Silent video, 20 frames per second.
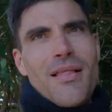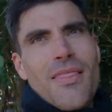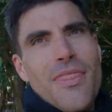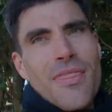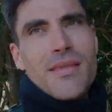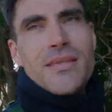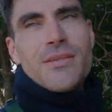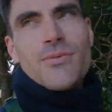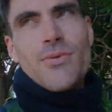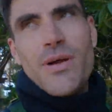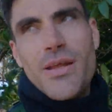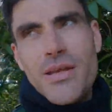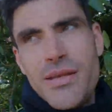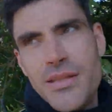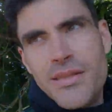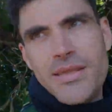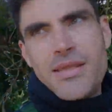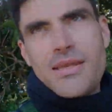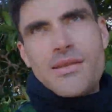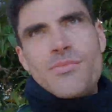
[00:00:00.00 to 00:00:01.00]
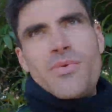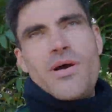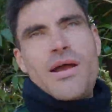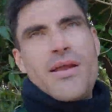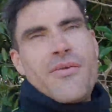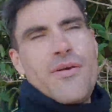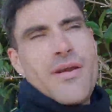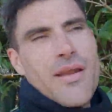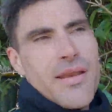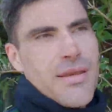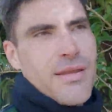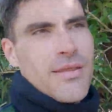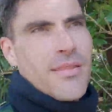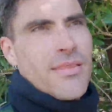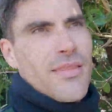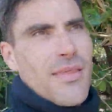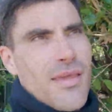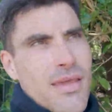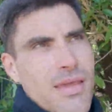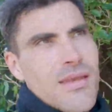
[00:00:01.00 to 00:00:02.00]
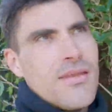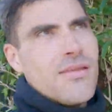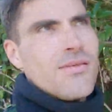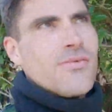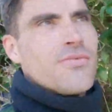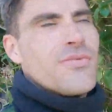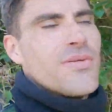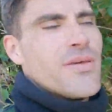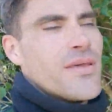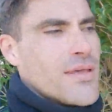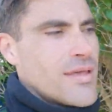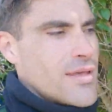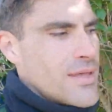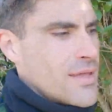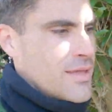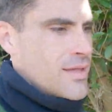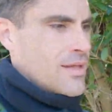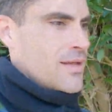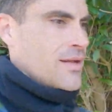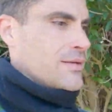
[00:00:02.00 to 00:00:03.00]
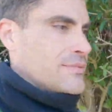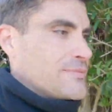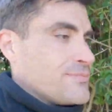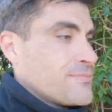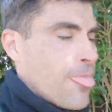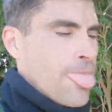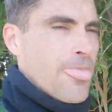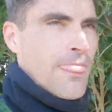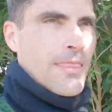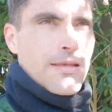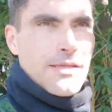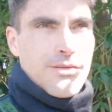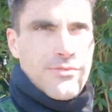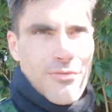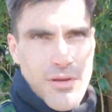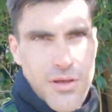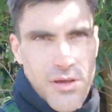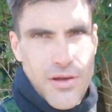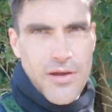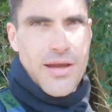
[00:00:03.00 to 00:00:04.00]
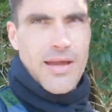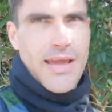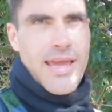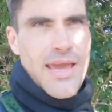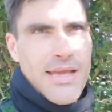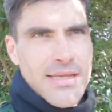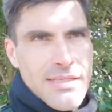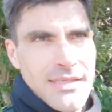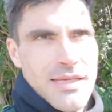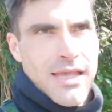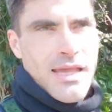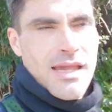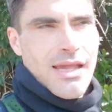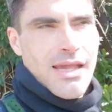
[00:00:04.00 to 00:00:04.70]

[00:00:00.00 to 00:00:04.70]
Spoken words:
this one, the end of my run, the end of this vlog, I guess.